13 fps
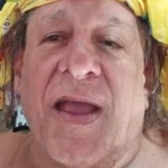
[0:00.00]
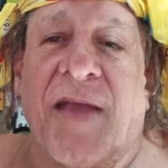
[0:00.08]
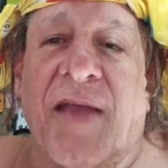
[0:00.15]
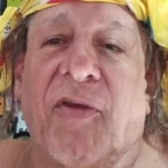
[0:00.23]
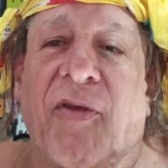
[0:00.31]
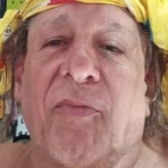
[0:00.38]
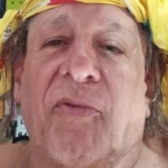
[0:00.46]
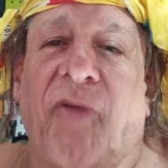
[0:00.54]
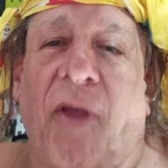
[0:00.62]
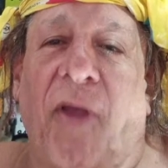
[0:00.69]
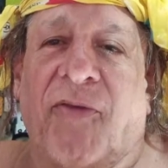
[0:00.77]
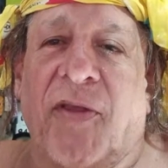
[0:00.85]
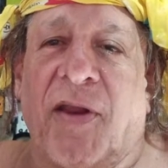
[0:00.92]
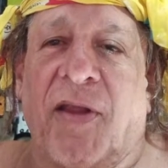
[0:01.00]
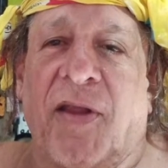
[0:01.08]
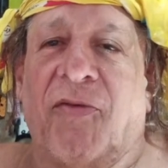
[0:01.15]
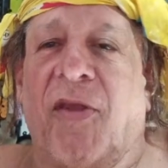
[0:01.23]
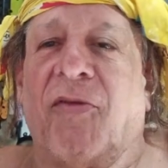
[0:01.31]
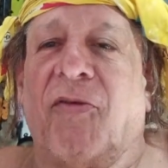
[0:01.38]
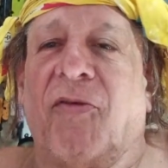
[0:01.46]
some
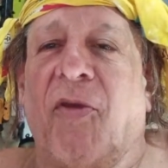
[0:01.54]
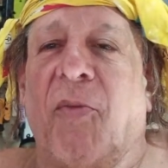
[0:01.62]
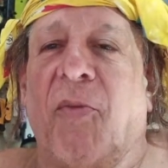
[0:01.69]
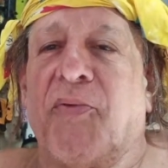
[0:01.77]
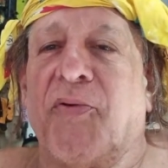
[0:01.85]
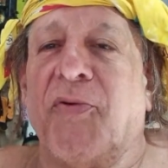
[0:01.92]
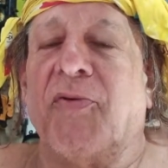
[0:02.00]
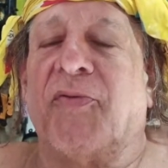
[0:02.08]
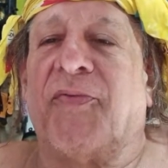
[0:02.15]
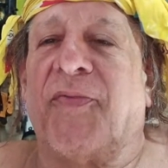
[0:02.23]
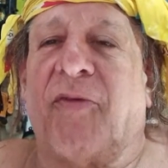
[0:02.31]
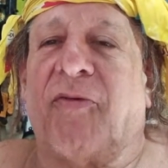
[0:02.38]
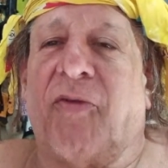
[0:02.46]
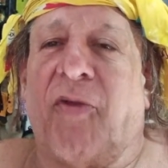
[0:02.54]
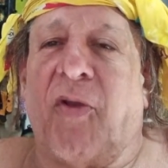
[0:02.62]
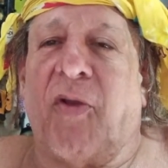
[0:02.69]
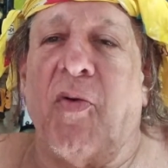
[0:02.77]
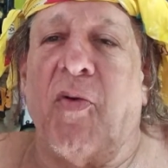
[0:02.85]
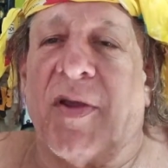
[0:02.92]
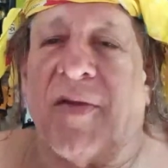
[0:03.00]
sustenance and some proof as to
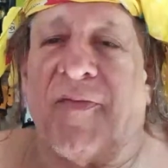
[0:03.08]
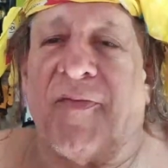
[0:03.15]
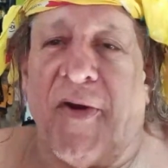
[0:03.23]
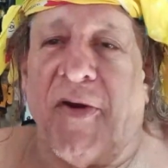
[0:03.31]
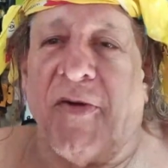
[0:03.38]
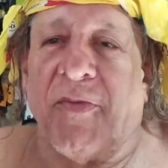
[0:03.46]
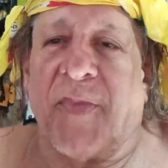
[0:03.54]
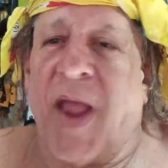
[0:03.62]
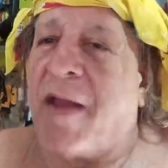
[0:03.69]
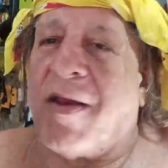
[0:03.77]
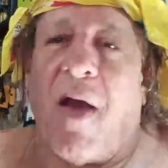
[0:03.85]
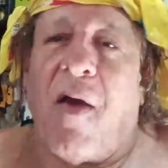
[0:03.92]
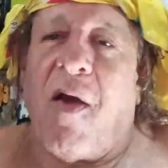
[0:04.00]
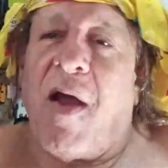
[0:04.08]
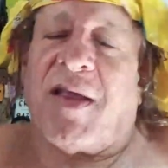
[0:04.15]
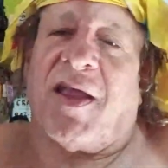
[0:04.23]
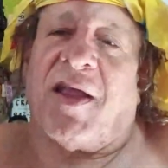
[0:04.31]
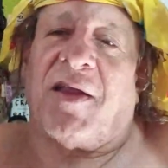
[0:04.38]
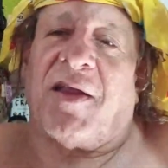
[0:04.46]
who confirmed that. Now, I can't